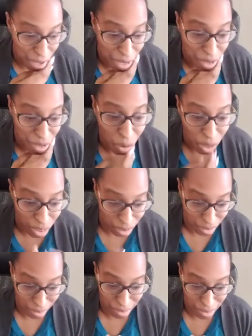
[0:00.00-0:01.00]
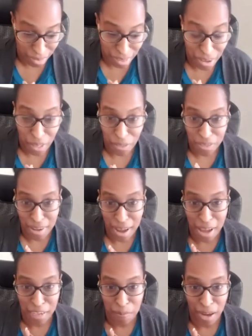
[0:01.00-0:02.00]
yoga is another
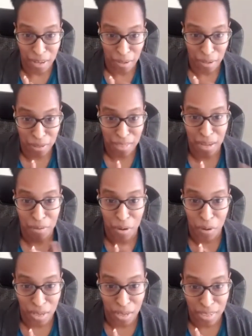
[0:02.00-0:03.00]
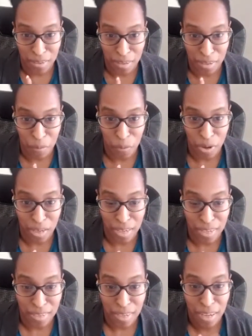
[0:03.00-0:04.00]
aspect, because we said yoga is the number one
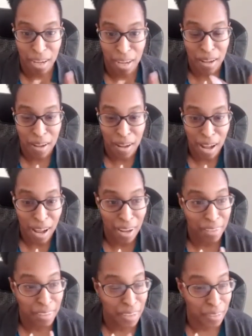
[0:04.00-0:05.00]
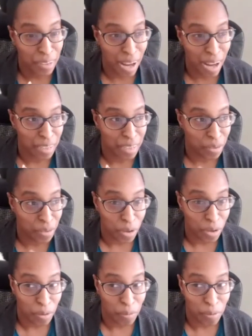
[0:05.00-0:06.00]
list. I did
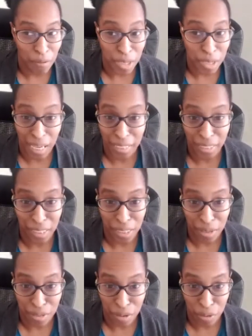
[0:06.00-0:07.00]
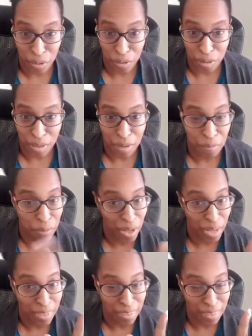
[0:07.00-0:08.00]
yoga when I was 18 years old, but
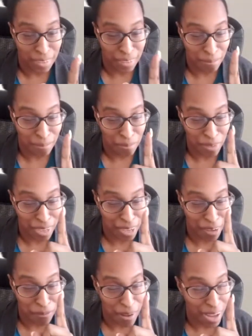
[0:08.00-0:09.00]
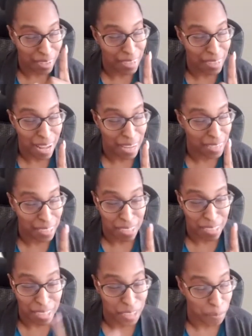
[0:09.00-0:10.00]
the key fact is I didn't
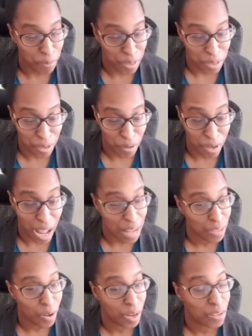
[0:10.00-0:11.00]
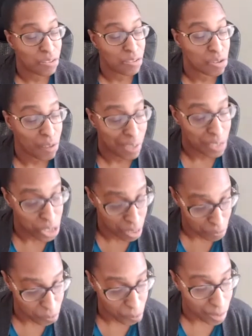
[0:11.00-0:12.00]
just jump into yoga. I started stretching
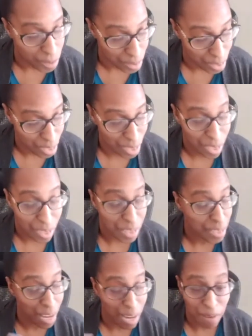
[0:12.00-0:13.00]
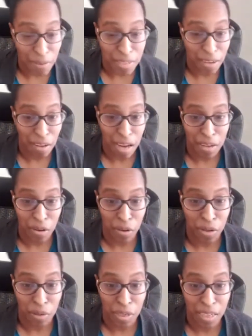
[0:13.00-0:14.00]
first, because a lot of us are not
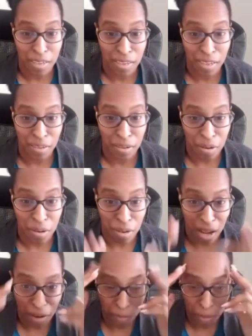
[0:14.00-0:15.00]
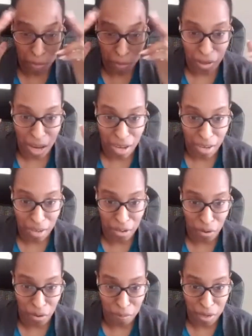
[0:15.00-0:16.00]
yoga hits either. You know, a lot of people are not
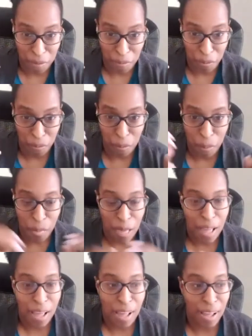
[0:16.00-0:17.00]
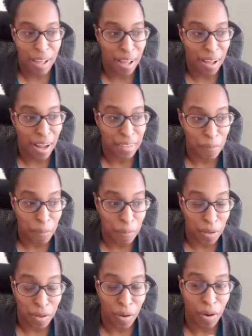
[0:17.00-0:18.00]
yoga people. I tell people,
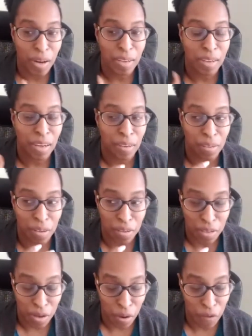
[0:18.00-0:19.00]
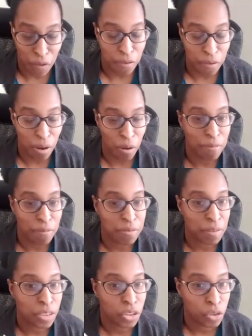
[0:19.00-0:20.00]
learn the slow flow of
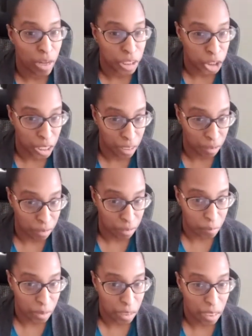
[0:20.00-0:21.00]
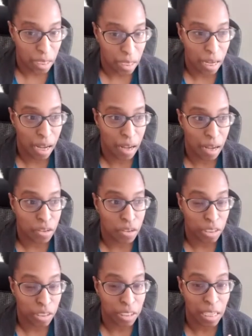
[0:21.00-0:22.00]
stretching,
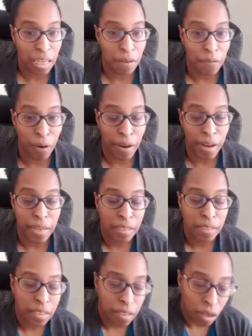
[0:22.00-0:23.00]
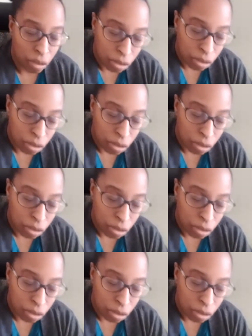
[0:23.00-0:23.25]
stretching in a very, still